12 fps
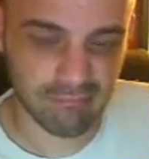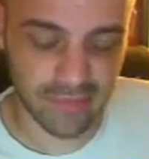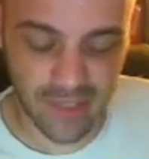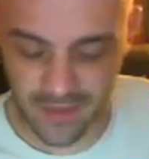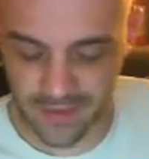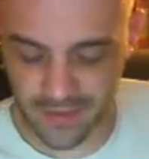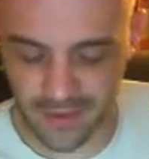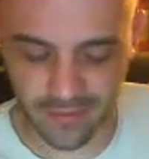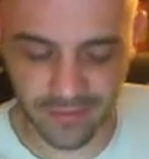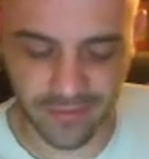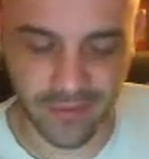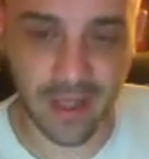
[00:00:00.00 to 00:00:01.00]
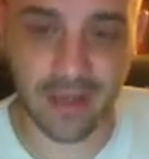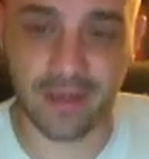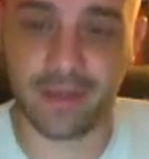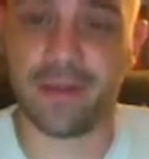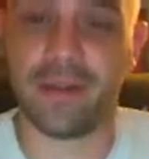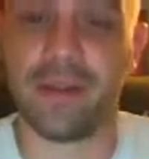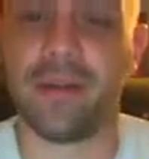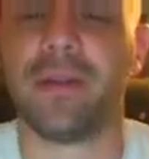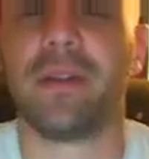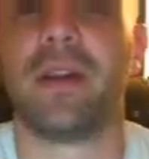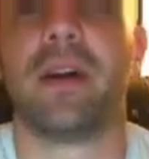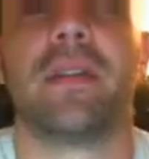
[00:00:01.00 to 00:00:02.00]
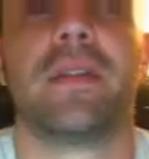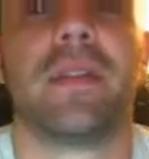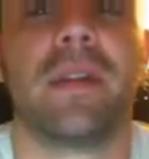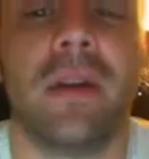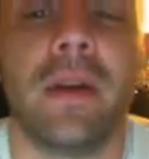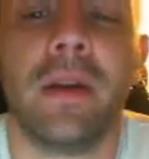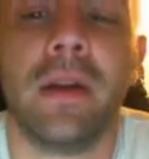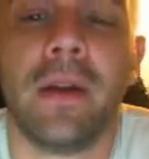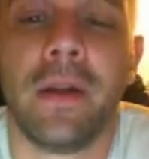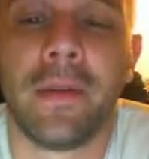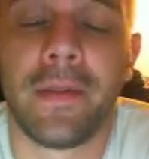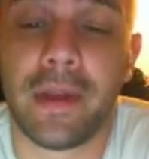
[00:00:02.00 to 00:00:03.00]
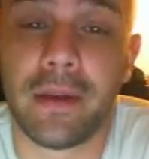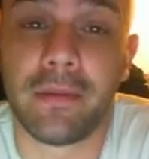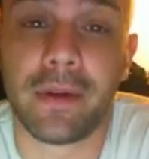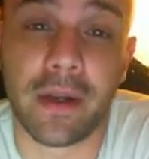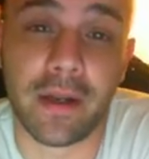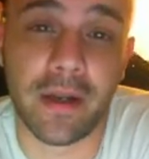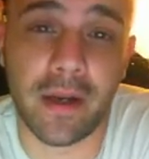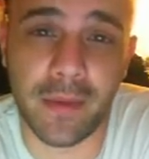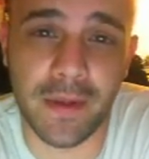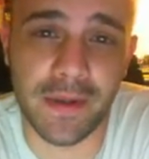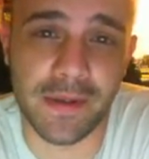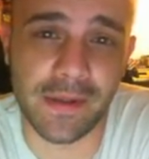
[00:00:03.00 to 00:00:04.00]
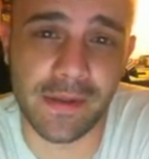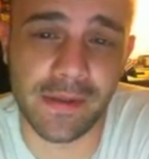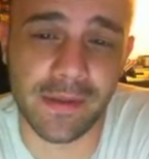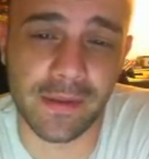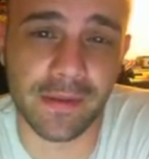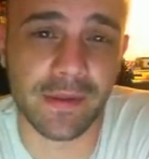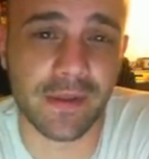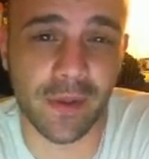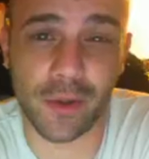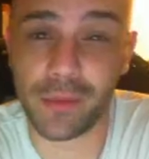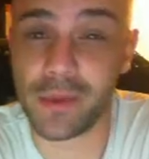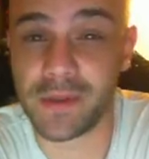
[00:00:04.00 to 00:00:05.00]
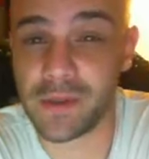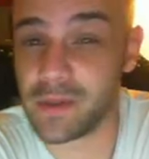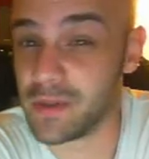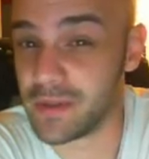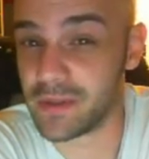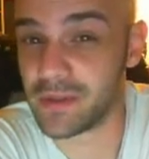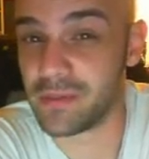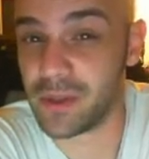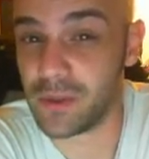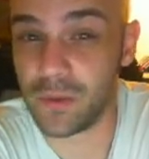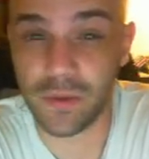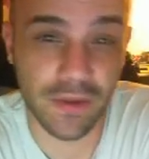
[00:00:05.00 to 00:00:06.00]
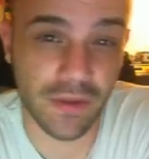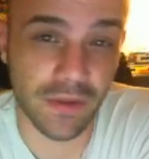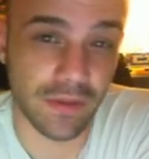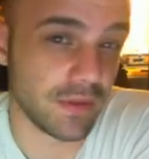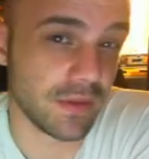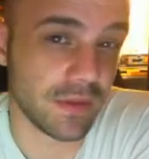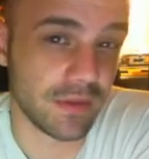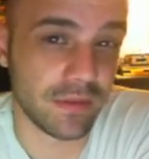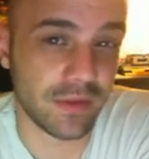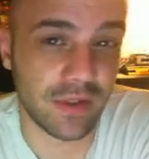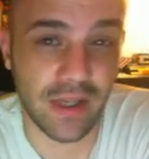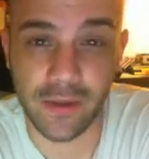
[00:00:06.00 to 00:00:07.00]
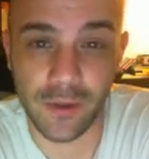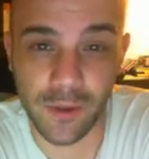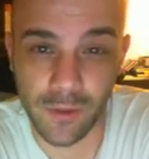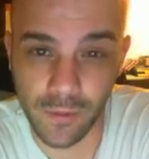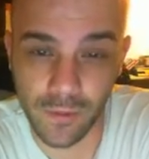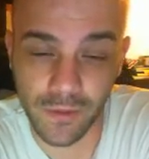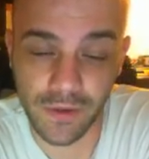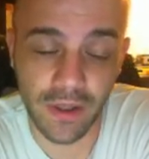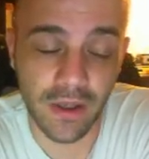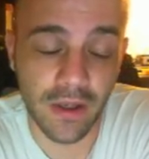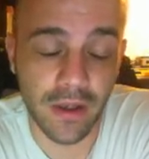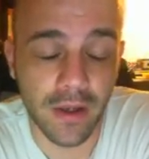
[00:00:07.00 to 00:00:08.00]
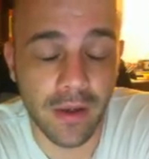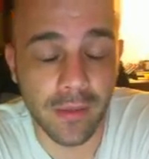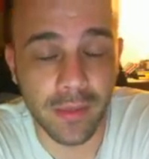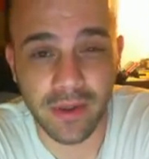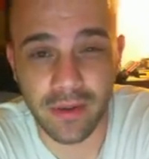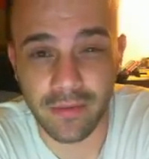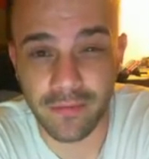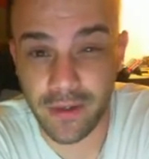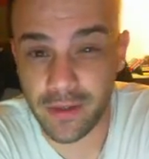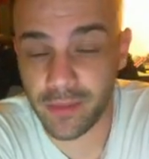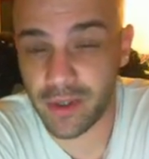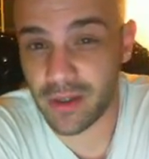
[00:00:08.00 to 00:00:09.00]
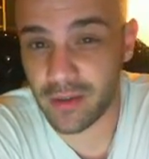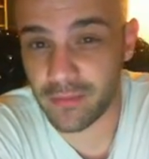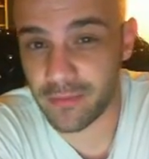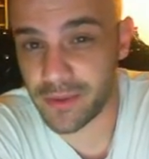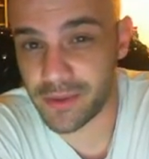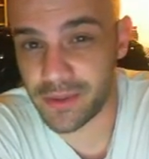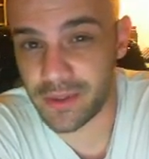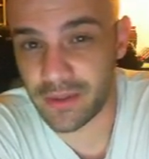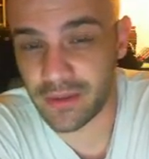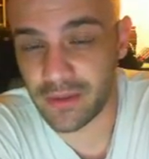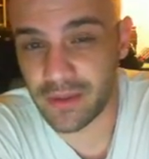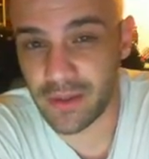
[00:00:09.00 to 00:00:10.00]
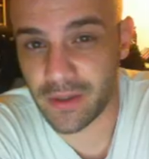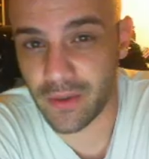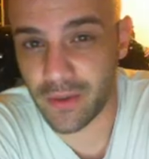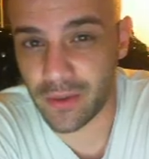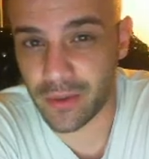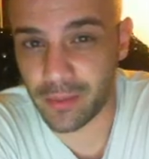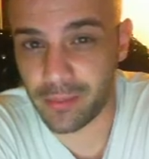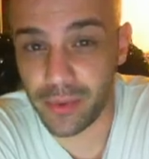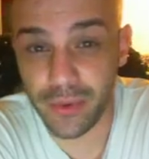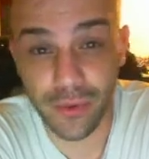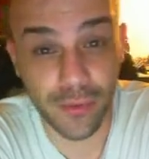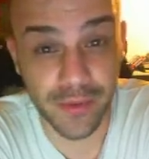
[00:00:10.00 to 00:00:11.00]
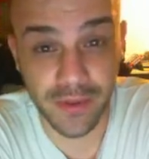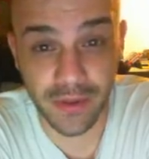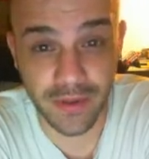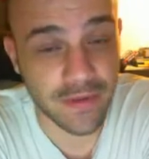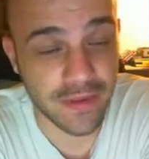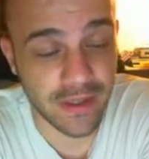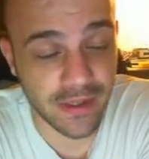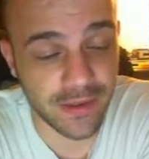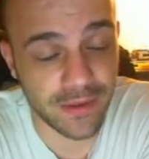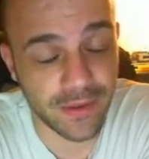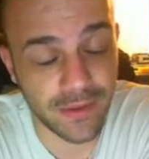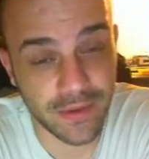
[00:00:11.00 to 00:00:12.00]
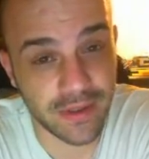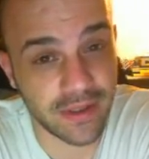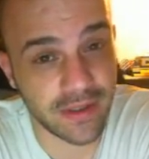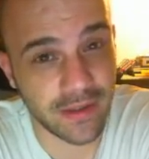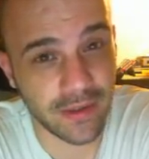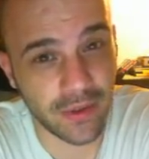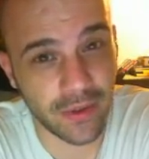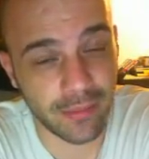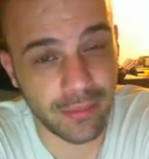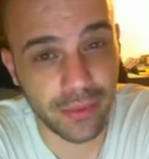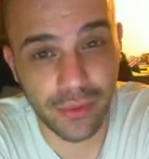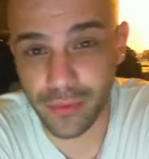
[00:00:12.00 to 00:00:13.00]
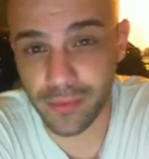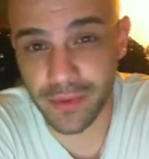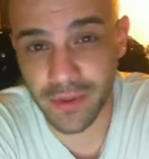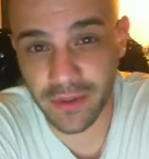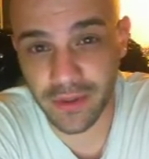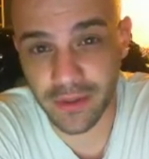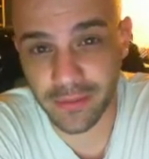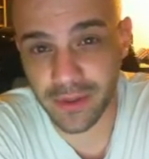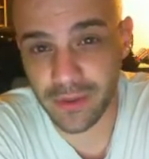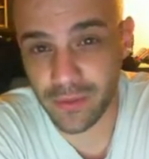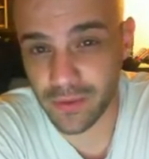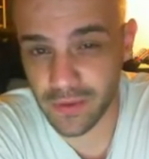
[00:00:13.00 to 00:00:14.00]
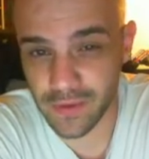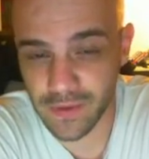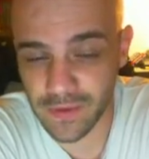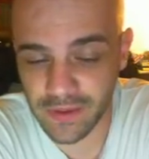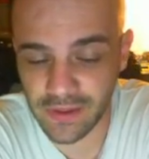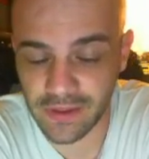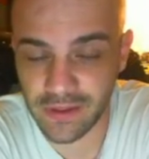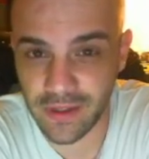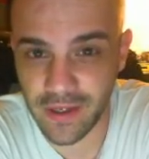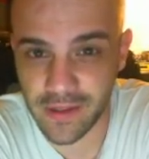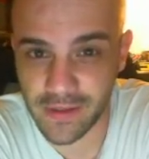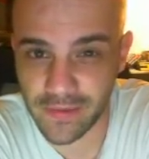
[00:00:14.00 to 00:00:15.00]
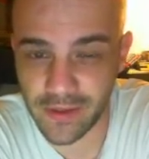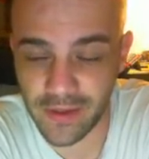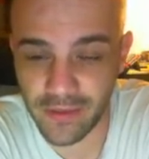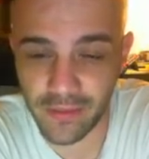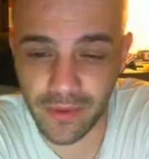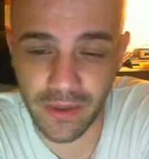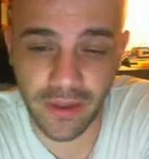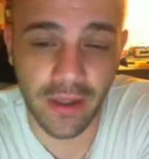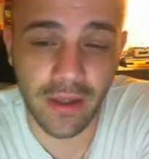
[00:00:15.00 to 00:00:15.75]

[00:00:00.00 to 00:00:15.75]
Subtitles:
get stuff added in there, lots. That never got caught by the censors, succubuses, medusas, statues. But in the Famicom version, there are boobs on the statues, and there are boobs on the medusas in Castlevania 3.